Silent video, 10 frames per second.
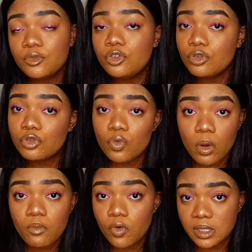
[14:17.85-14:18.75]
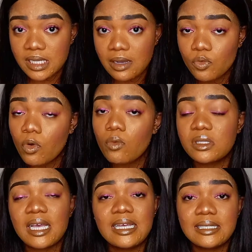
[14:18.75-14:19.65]
Use warm water. Warm
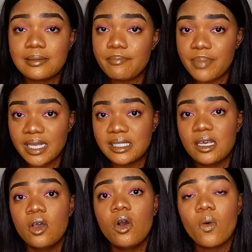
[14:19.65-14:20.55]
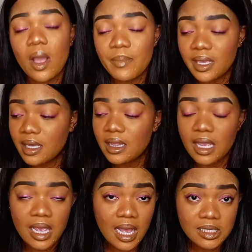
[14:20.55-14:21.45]
water is the best while making
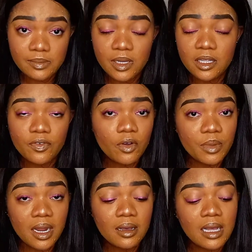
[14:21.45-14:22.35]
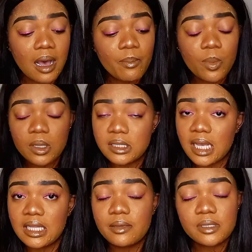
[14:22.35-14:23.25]
enhancement formula, our butt
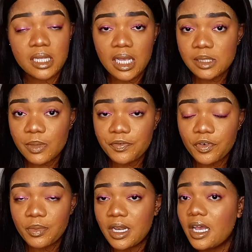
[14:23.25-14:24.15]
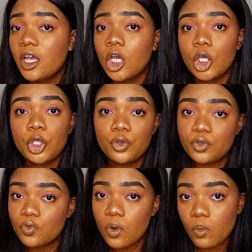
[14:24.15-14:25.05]
and hips enhancement formula.
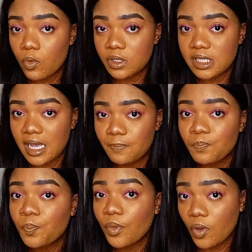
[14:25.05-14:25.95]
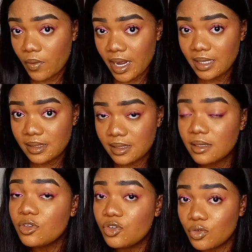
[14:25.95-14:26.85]
Use warm water. All right,
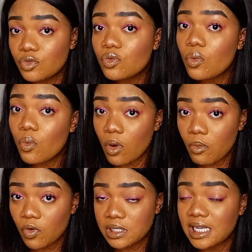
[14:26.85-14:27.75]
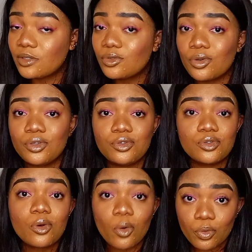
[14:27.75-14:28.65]
use warm water. Do not use
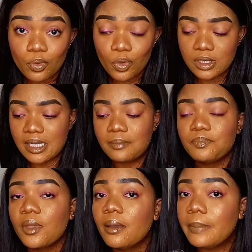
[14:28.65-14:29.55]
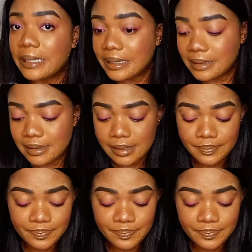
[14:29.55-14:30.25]
cold water, please.